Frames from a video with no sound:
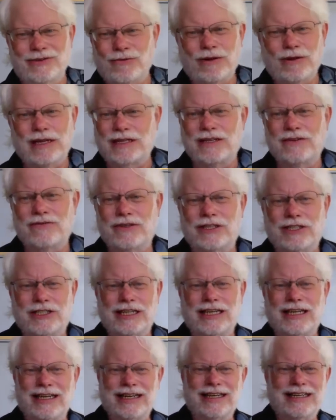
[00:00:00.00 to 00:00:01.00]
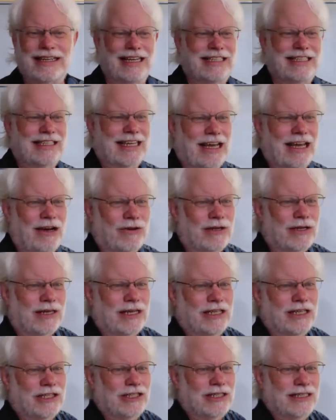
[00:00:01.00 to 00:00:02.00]
relativistic kinds of
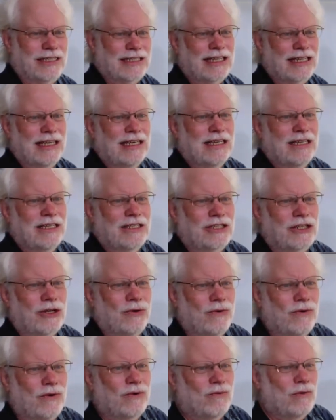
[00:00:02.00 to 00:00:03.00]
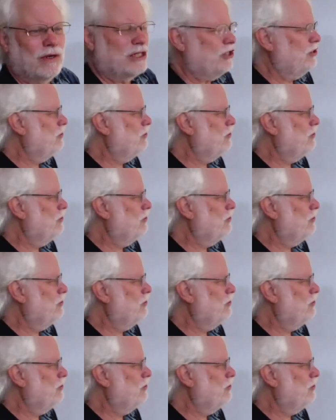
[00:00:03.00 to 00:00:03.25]
calculations. So what